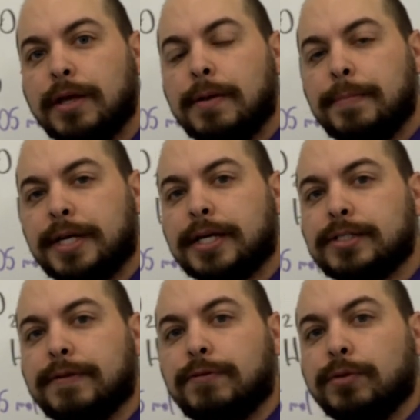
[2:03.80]
because
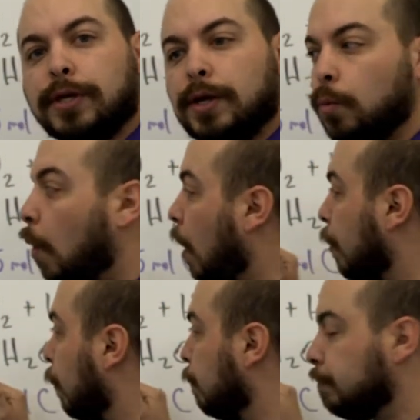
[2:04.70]
if you look at
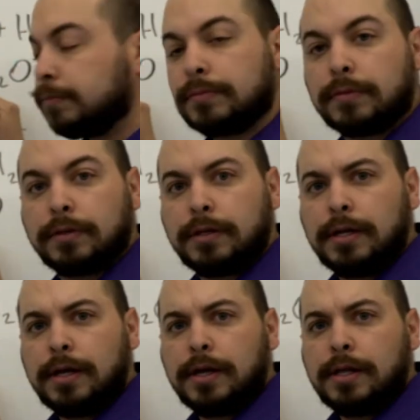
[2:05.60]
water,
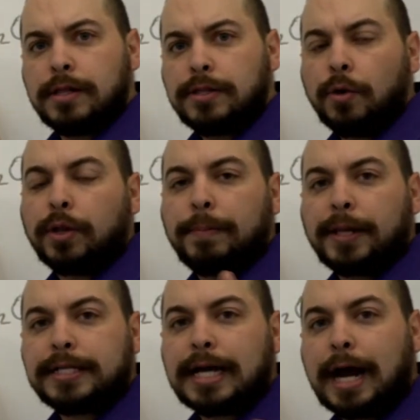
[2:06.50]
the only
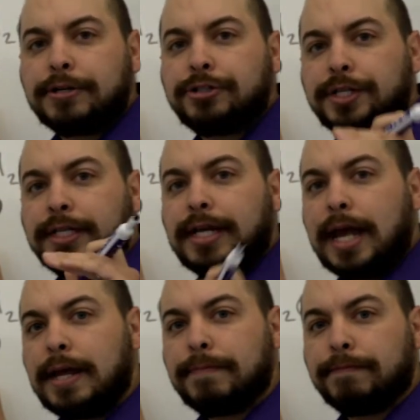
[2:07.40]
place hydrogen
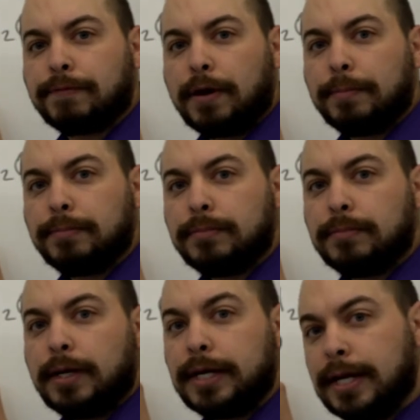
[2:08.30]
came from,
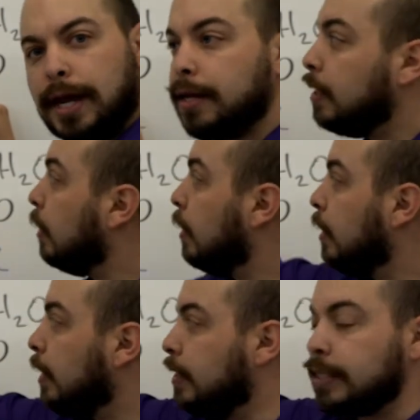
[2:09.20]
again,
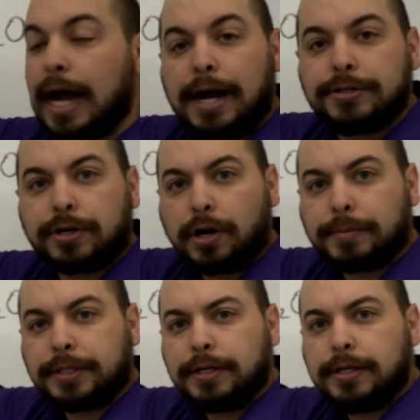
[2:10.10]
is the hydrocarbon.
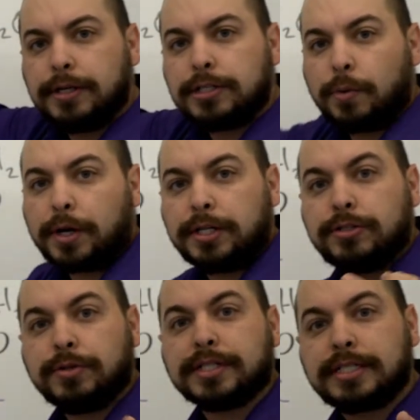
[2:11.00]
So we're going to
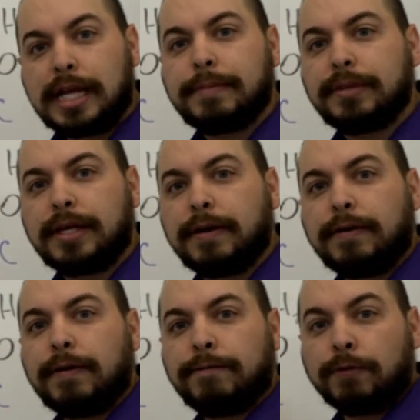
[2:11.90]
do the same thing
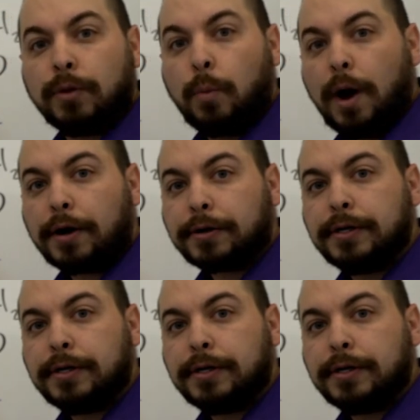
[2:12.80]
for the water.